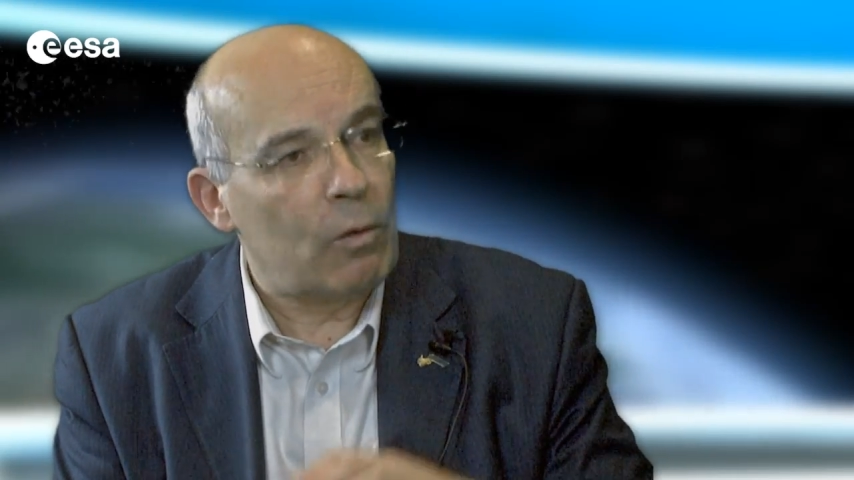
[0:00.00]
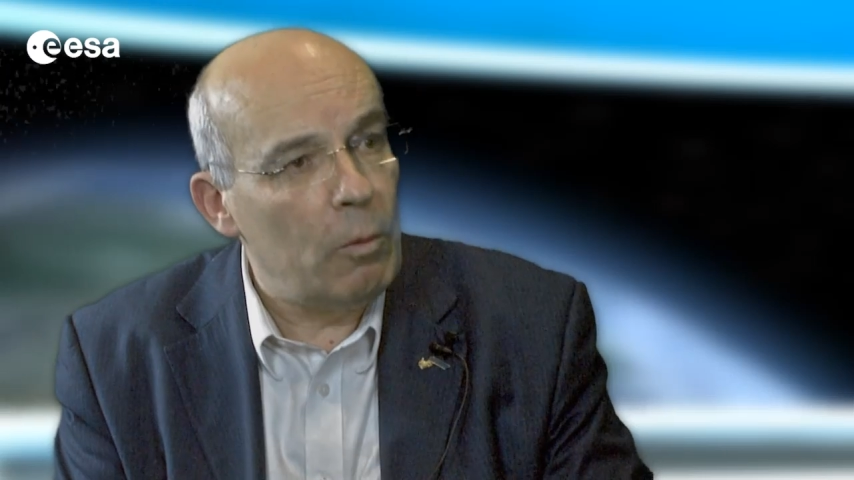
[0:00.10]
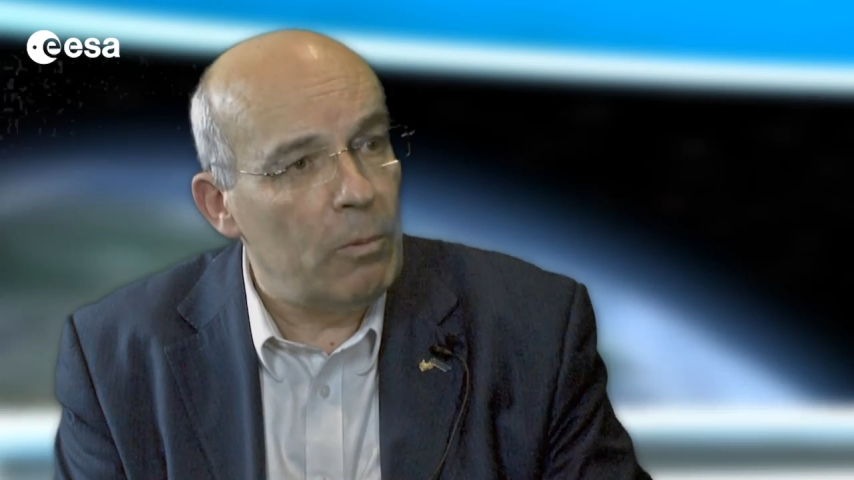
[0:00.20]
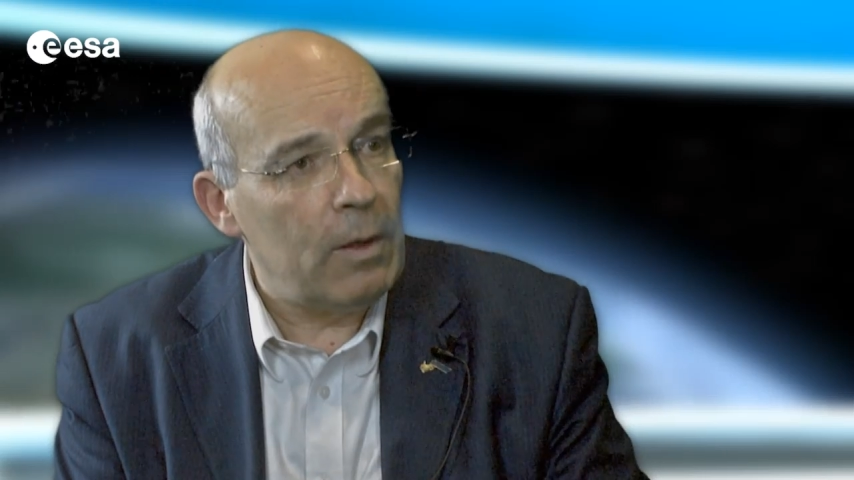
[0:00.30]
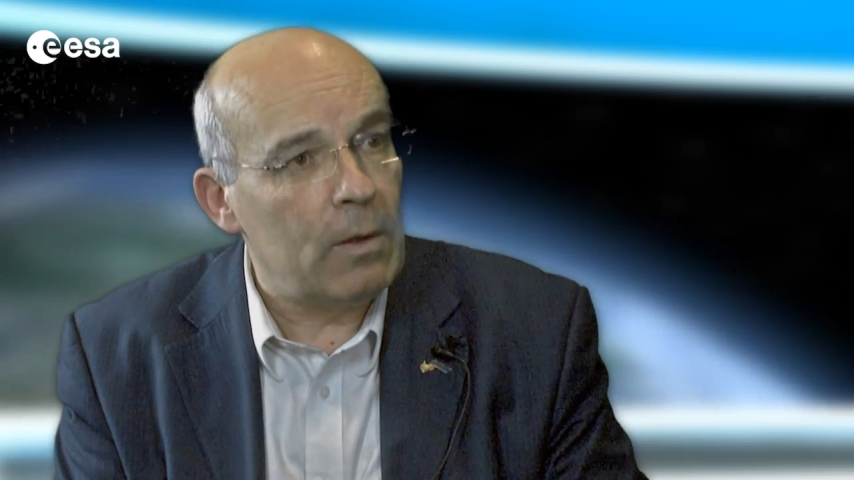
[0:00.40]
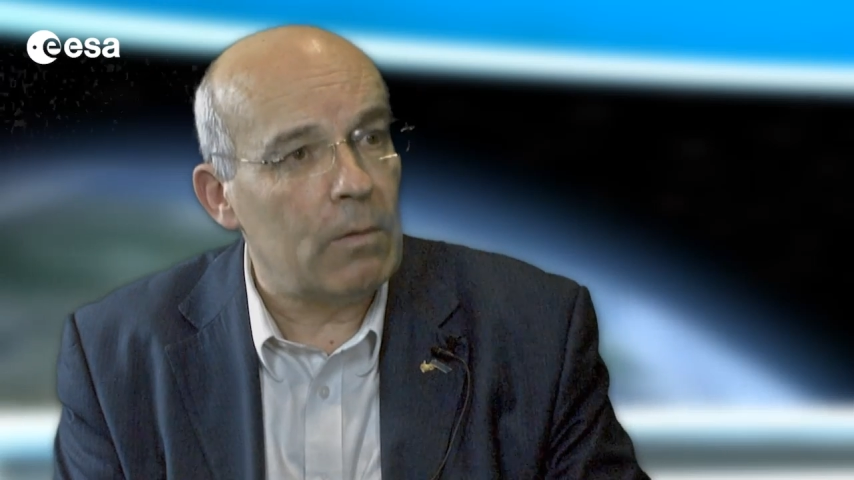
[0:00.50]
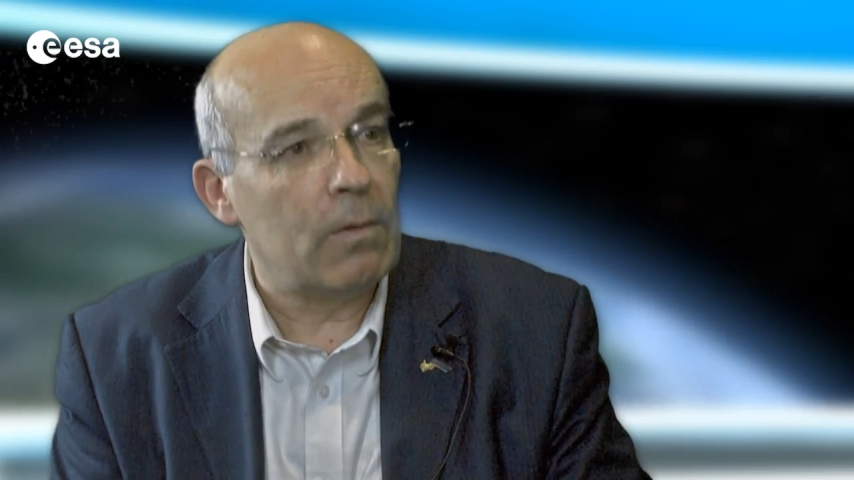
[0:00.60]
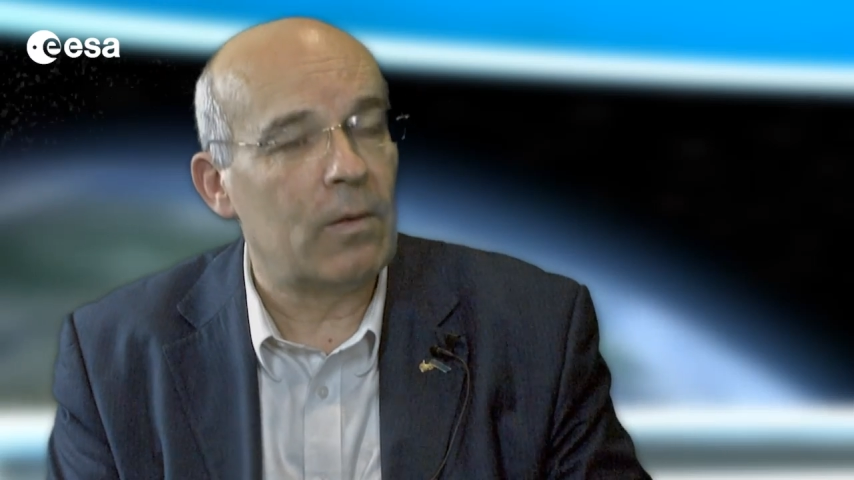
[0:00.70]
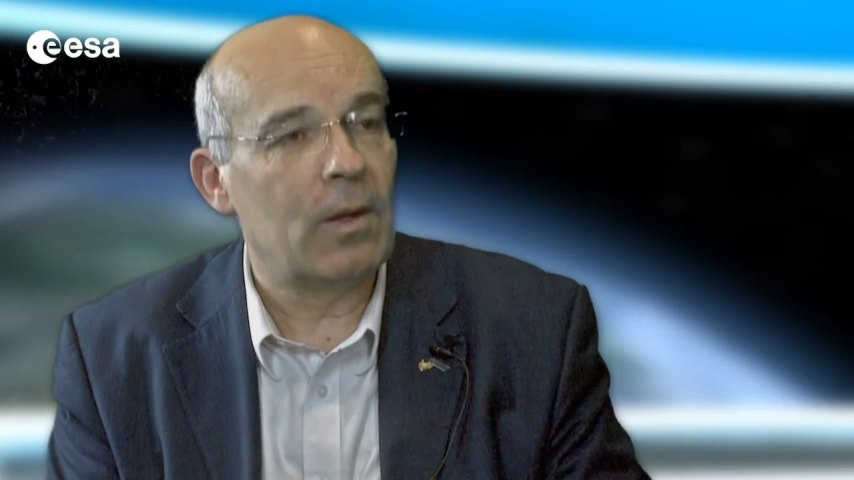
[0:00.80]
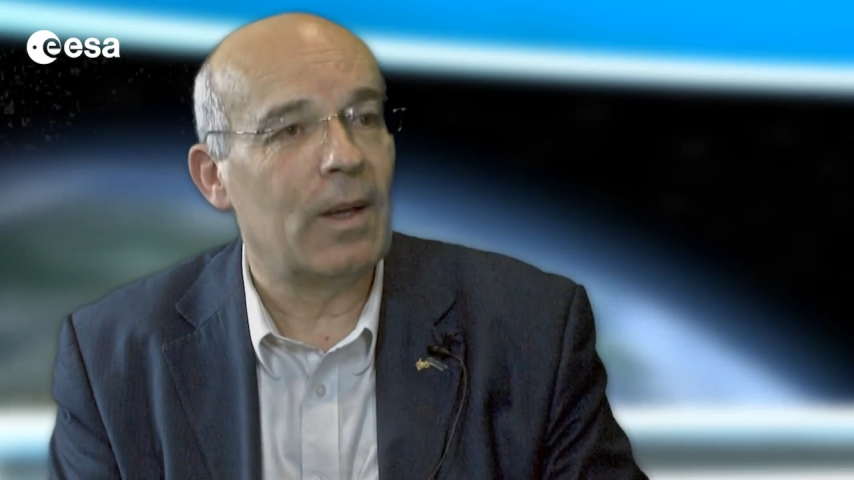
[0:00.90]

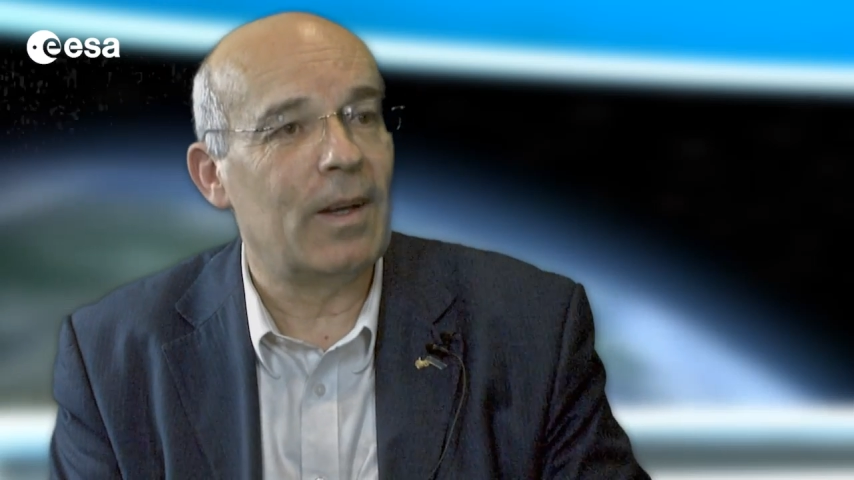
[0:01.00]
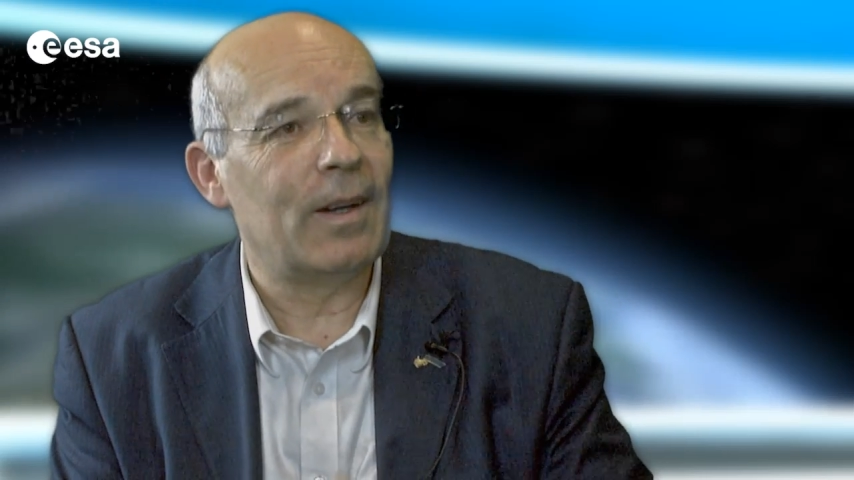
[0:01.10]
subsidence